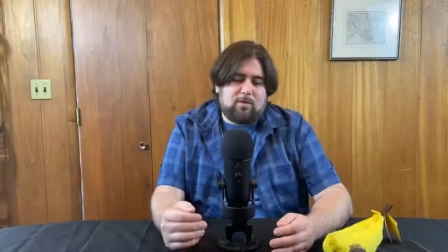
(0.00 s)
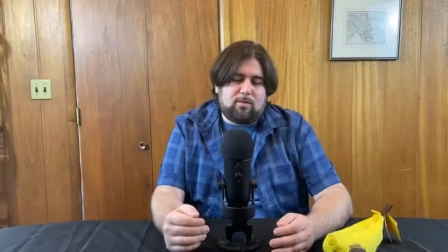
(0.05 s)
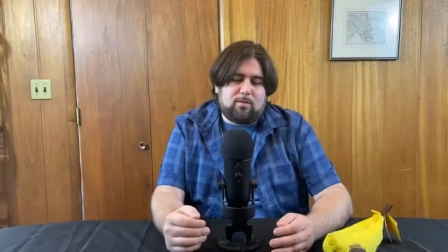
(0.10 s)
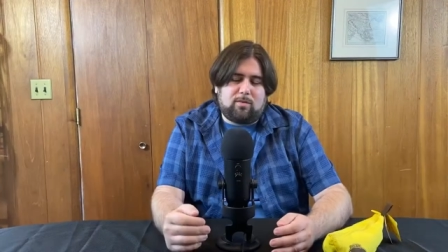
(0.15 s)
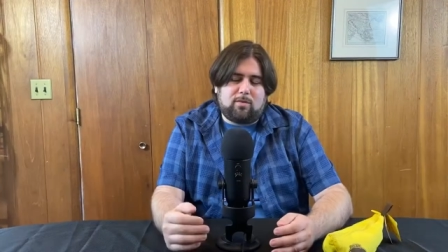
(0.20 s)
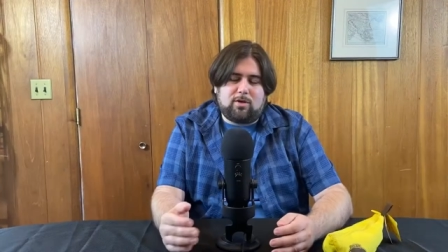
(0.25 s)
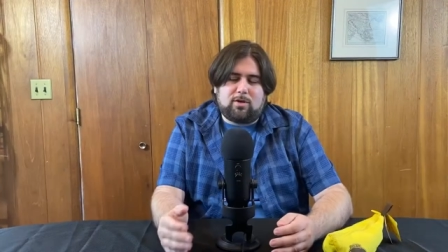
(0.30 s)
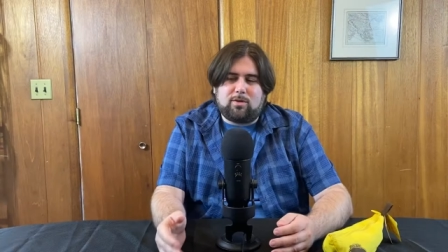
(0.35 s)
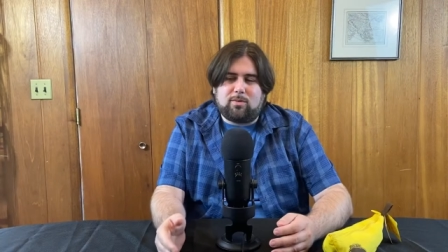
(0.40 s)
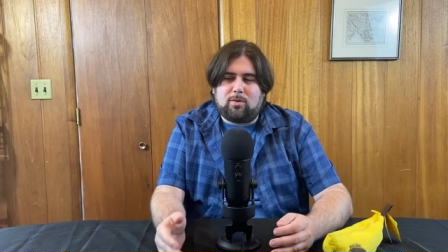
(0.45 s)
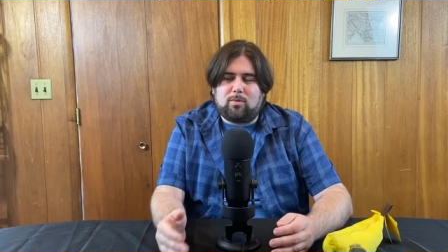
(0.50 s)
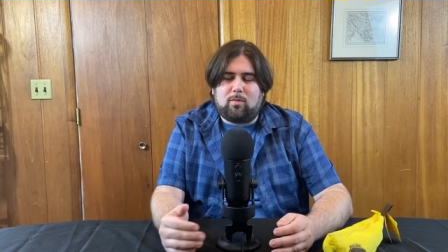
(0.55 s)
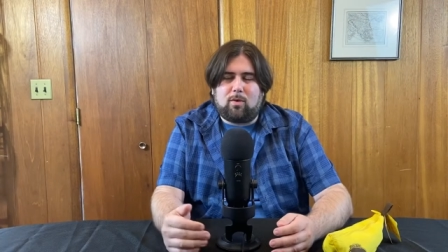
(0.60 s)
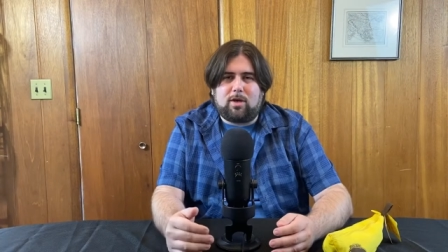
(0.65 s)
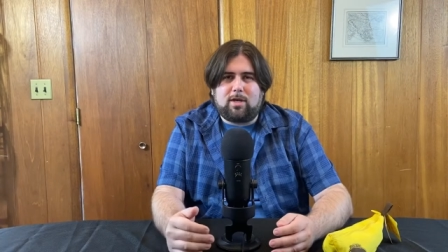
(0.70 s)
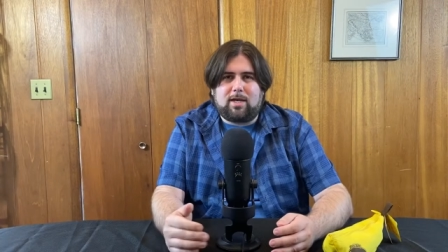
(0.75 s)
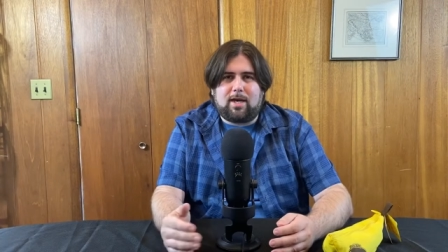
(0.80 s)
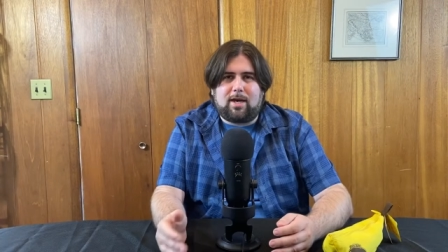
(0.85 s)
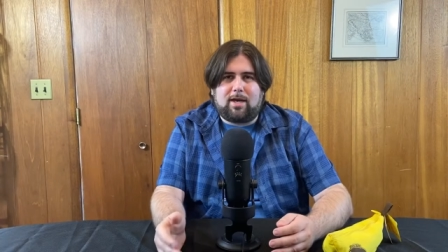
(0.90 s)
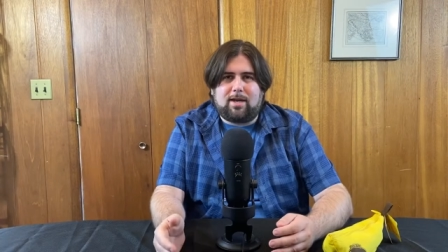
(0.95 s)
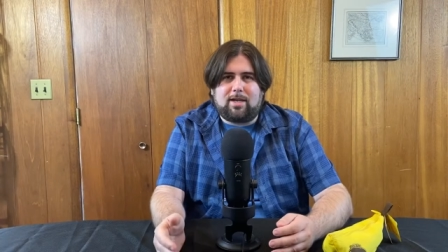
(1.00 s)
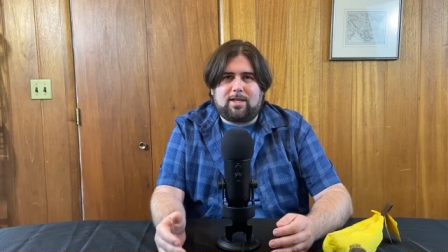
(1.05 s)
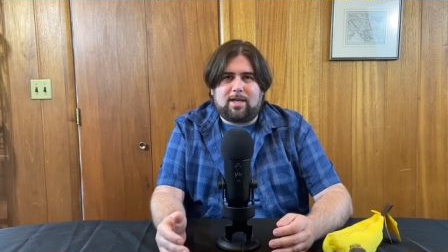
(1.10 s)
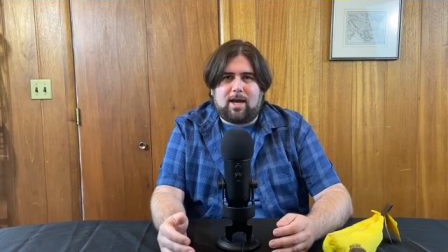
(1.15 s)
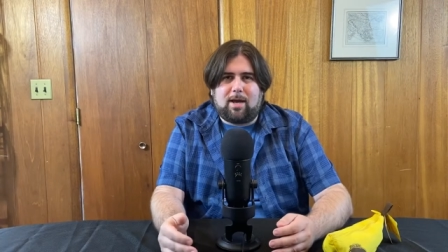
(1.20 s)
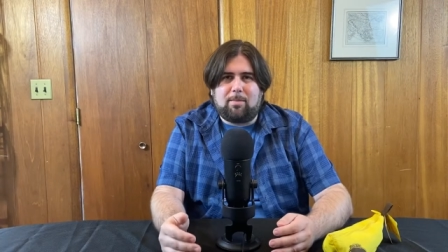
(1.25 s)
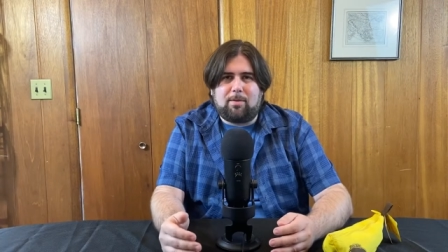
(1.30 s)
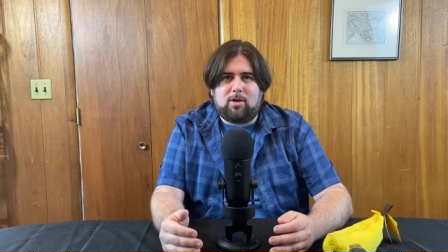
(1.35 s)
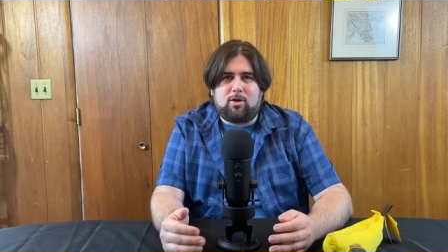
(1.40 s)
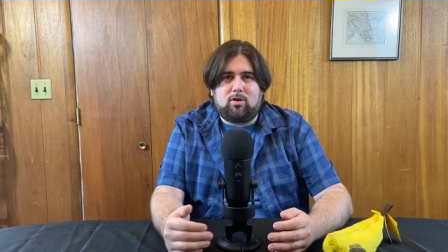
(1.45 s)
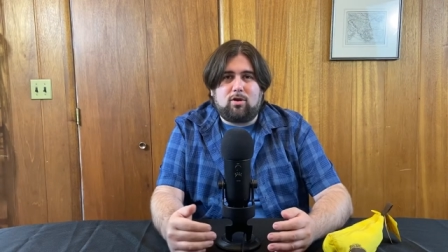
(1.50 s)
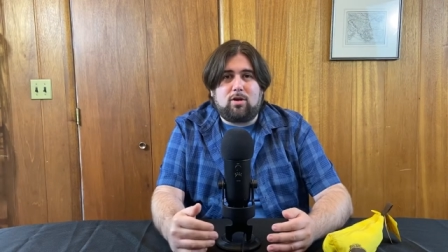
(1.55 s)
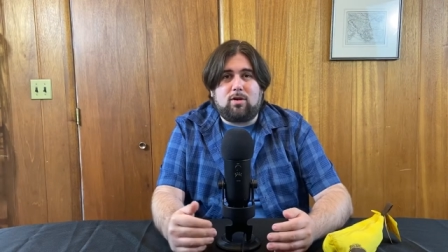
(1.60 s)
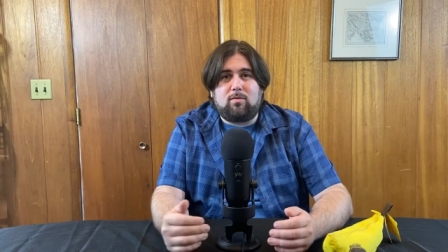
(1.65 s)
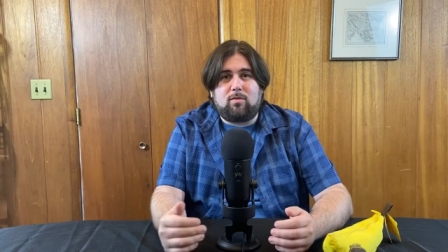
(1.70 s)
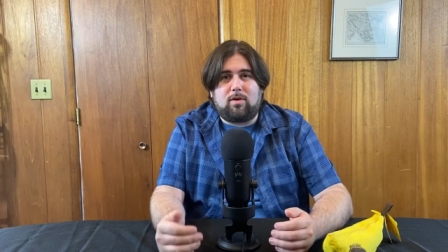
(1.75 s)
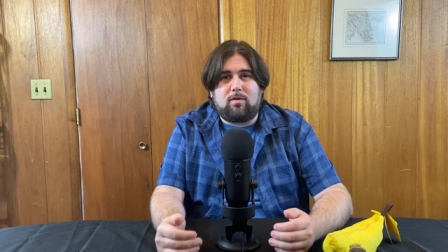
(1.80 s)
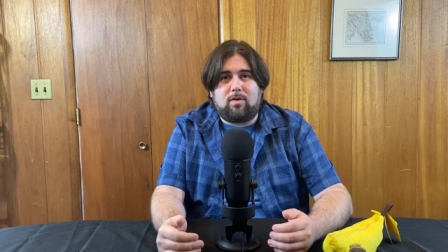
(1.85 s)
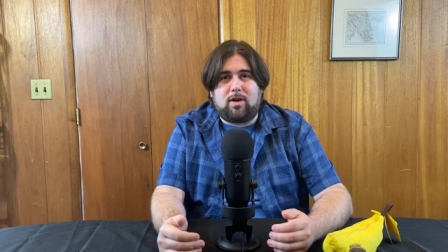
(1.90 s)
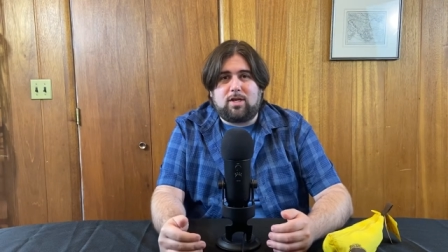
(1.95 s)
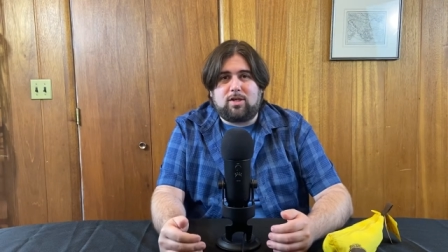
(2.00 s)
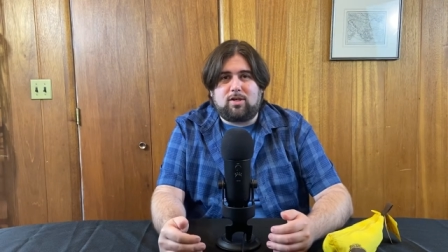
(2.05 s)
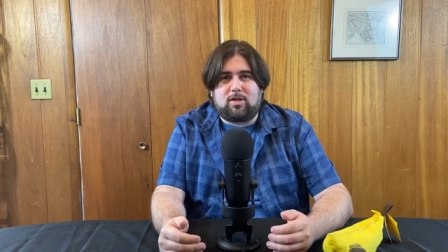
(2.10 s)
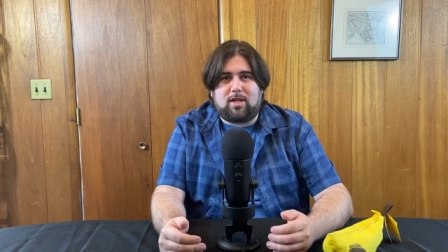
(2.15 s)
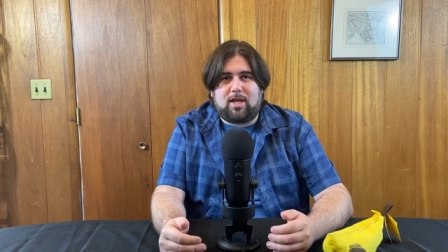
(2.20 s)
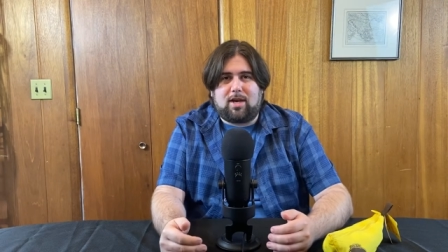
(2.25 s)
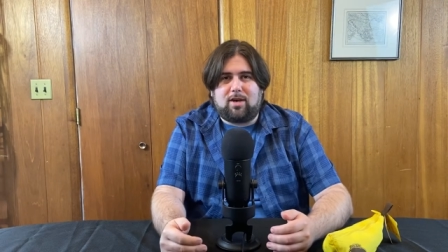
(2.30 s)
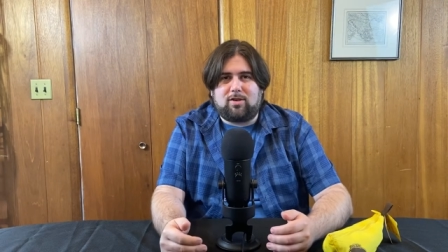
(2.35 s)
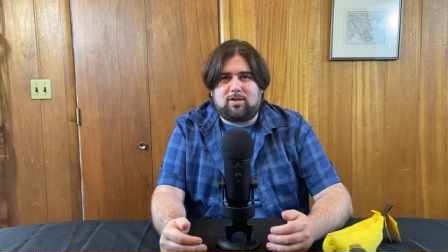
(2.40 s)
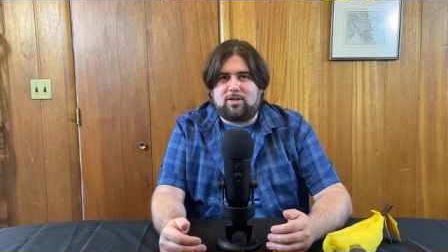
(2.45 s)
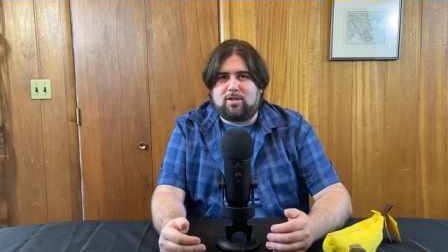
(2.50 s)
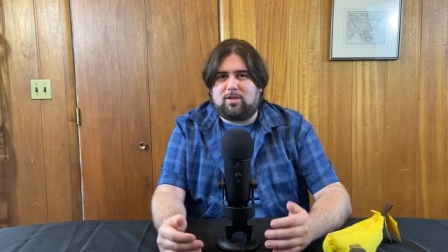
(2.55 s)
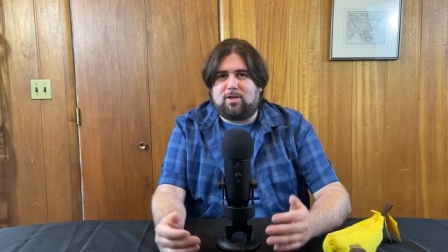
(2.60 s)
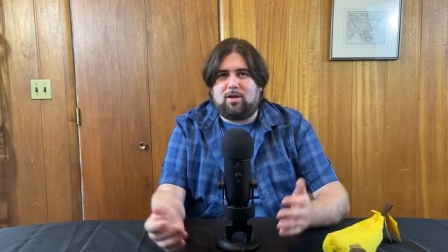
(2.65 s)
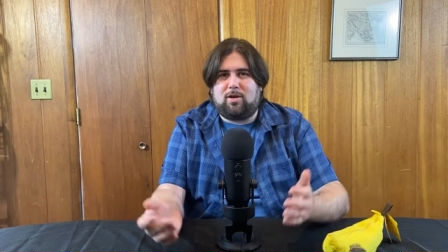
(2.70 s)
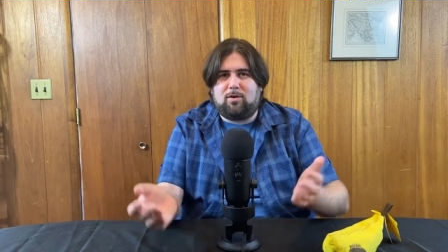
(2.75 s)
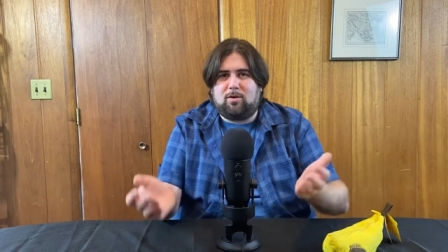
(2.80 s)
were doing one tile at a time and you couldn't rearrange your letters, you,